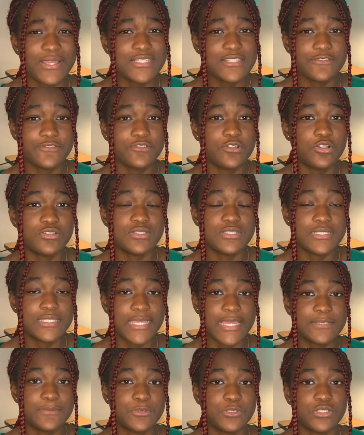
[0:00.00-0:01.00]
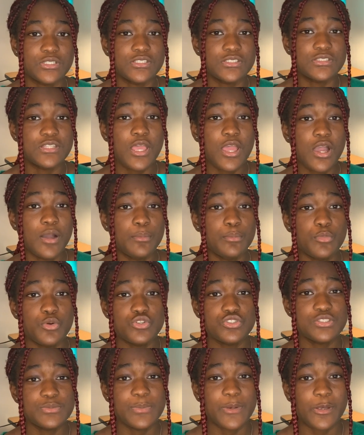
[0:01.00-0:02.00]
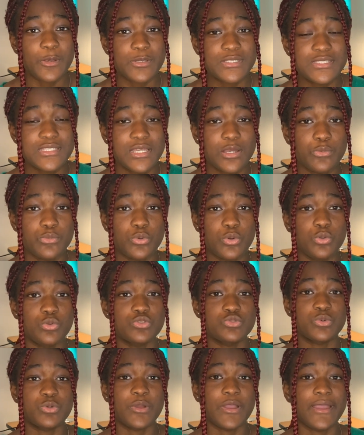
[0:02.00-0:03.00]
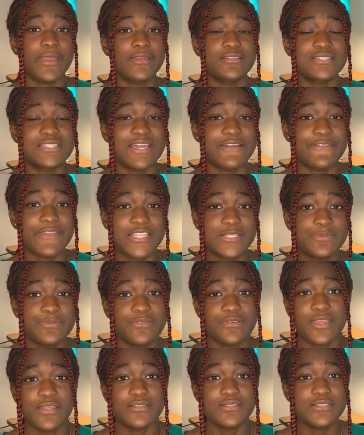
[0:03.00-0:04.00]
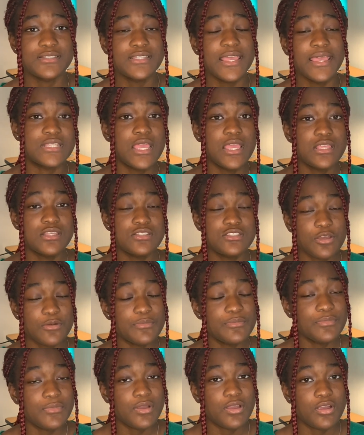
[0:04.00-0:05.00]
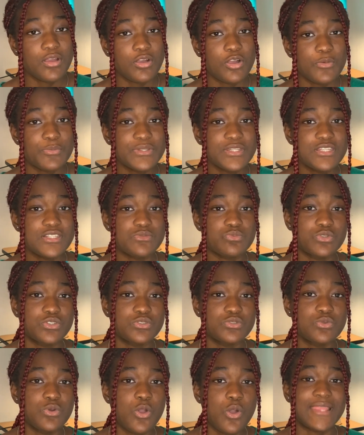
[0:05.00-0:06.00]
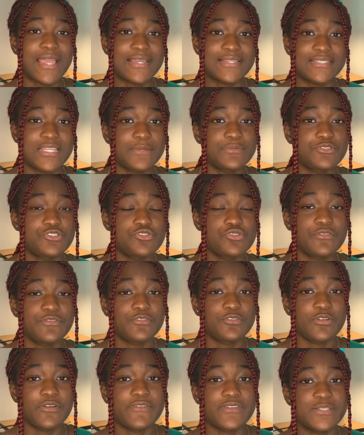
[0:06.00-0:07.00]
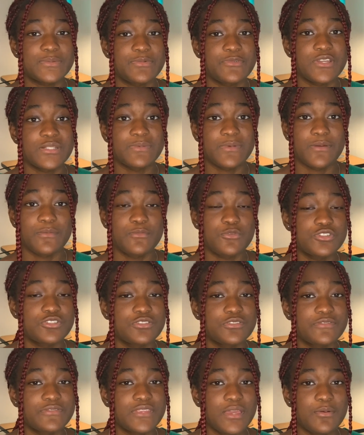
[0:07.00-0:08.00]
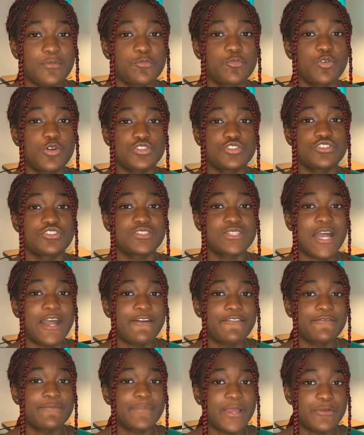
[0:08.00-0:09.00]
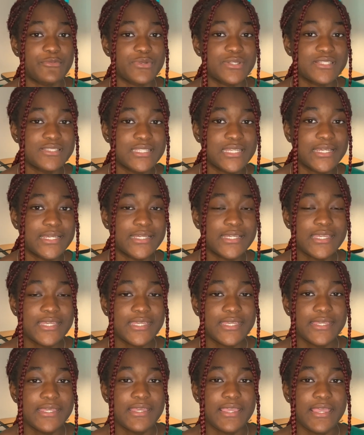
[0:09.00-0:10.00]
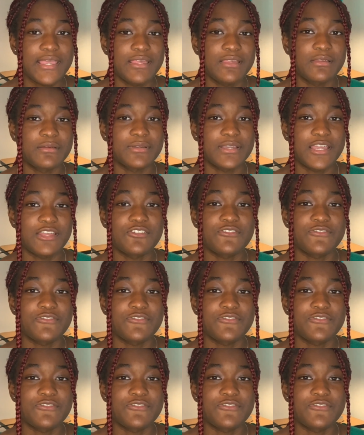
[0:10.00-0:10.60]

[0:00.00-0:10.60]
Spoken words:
difficult to get because most barista roles require you to have experience. Some companies would accept you if you don't have experience, but most of them want you to have barista kind of